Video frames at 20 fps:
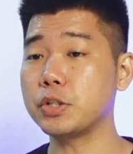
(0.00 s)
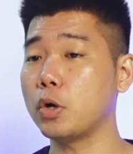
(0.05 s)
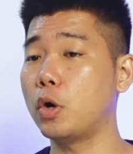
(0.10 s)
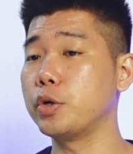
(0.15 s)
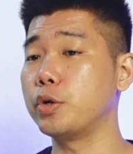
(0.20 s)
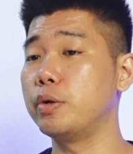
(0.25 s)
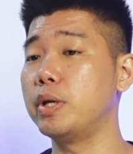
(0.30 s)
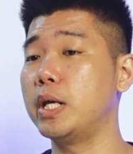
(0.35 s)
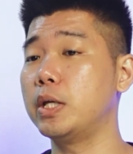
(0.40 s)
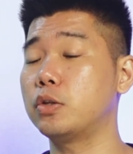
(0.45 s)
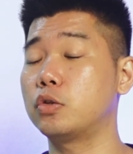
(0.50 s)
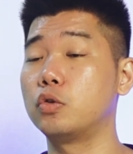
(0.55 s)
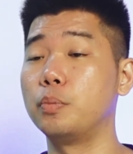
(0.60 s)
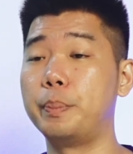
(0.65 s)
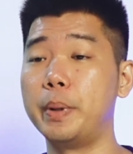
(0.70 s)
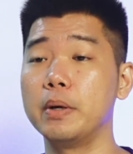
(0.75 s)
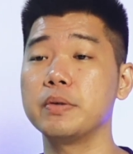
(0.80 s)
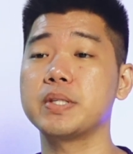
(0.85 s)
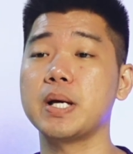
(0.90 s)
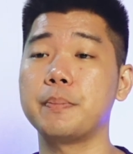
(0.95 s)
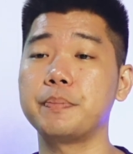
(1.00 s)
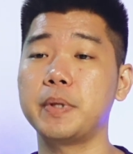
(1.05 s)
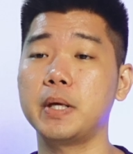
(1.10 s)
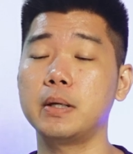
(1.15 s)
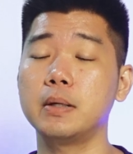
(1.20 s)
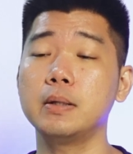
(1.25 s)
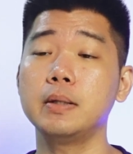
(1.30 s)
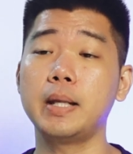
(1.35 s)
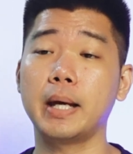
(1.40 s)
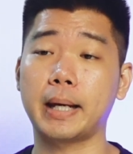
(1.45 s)
all you need to build
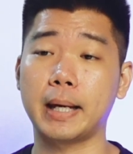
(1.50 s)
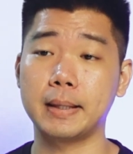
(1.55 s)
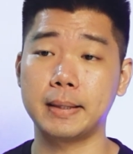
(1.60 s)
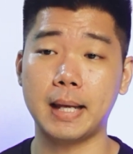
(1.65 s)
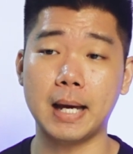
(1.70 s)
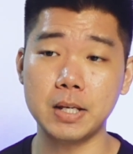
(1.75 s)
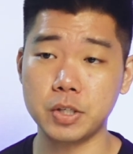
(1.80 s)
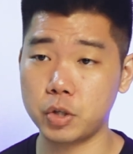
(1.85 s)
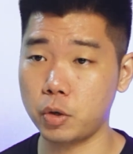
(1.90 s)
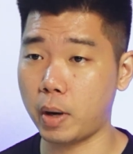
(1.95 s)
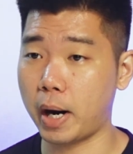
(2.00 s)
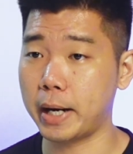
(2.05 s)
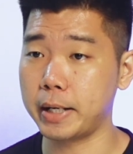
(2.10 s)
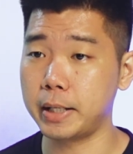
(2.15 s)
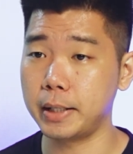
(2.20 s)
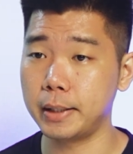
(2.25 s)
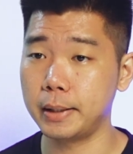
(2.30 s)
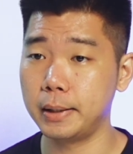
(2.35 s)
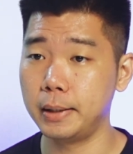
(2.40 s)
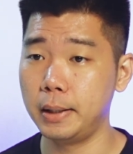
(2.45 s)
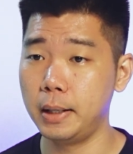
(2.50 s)
something that can test your idea,